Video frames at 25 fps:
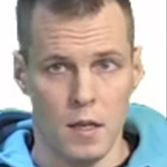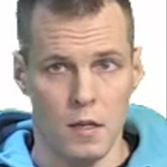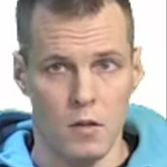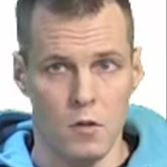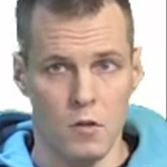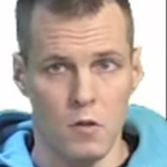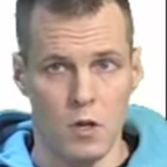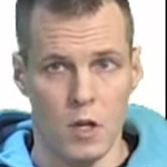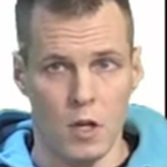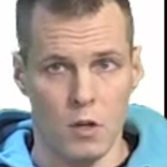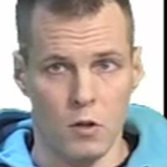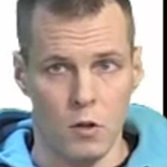
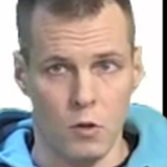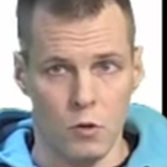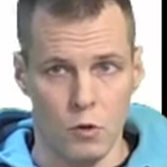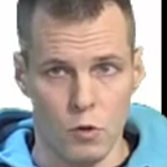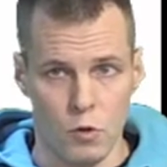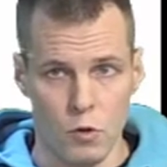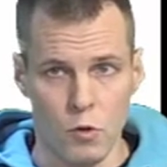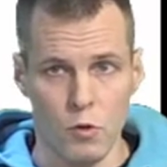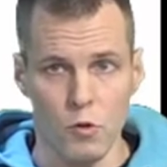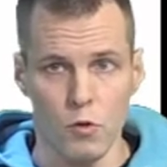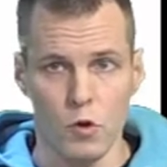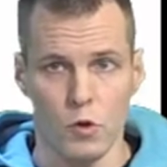you get to
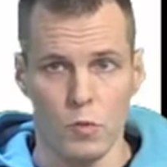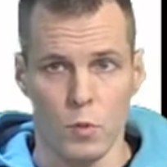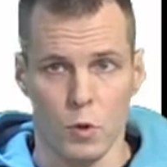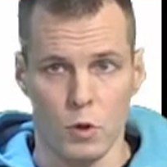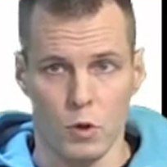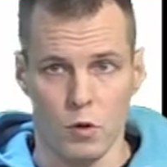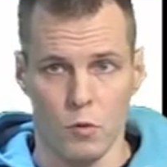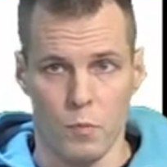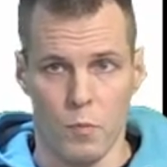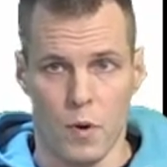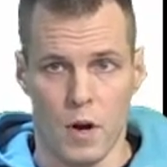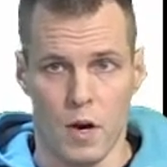choose what
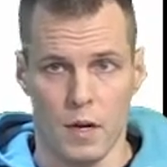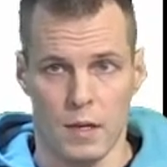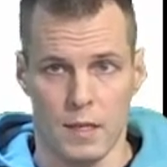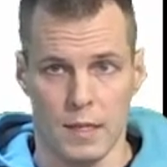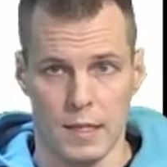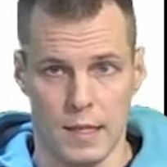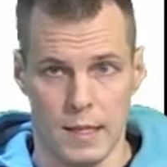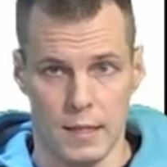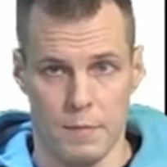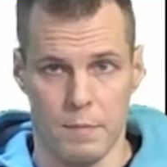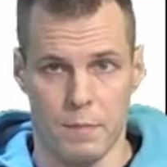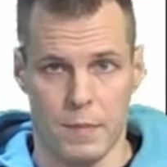you
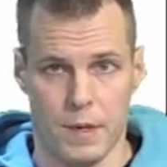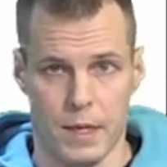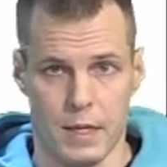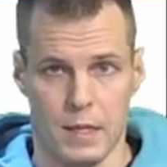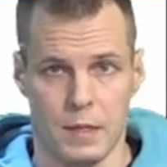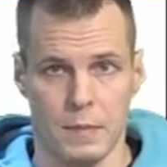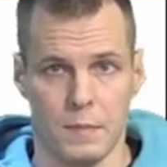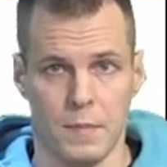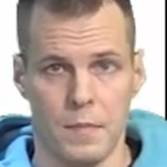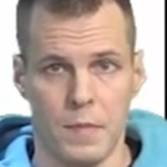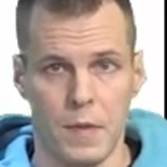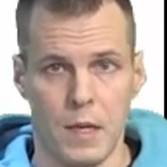participate.
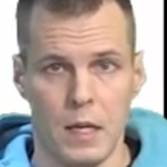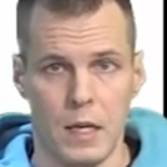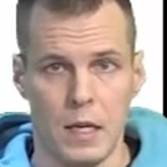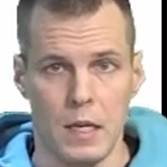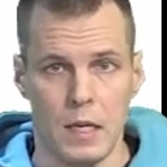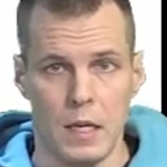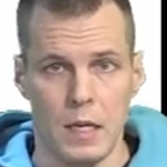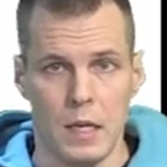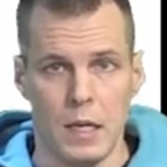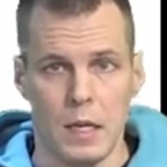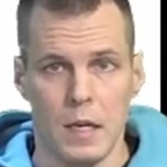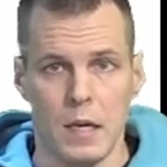
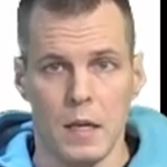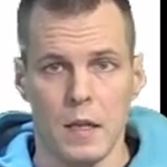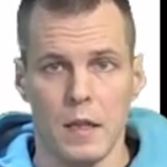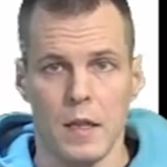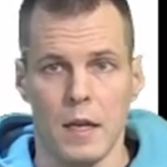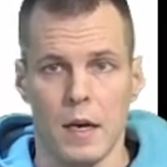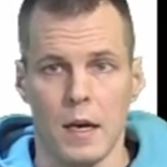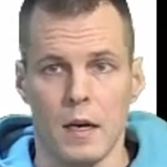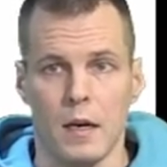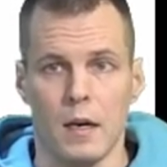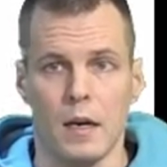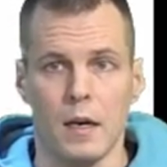
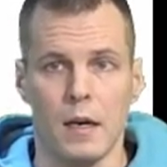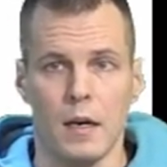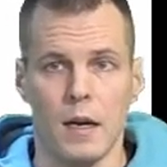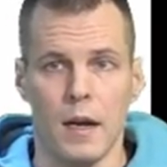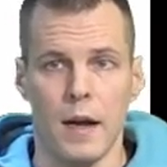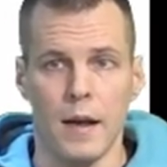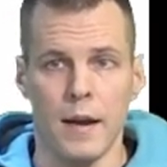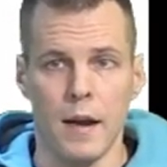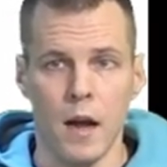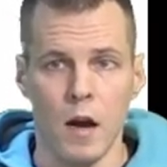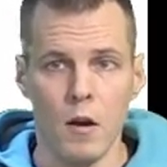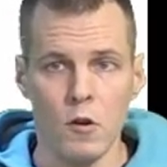The
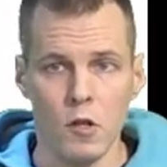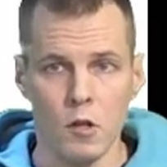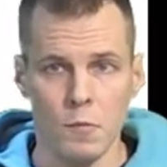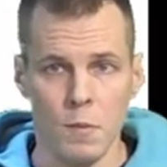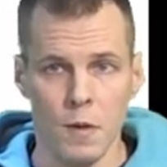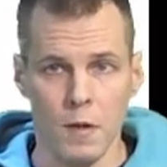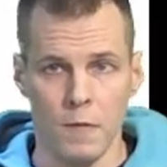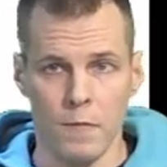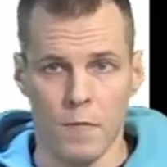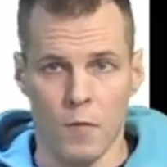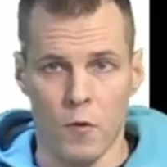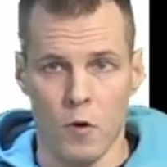
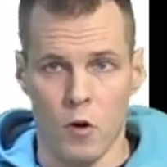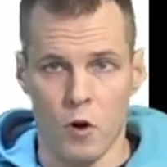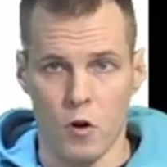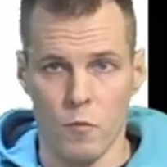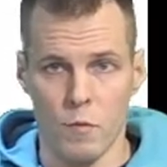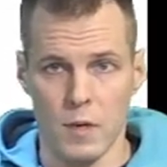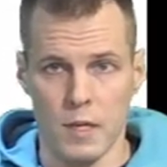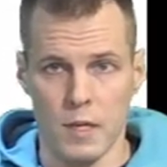Announcement forum is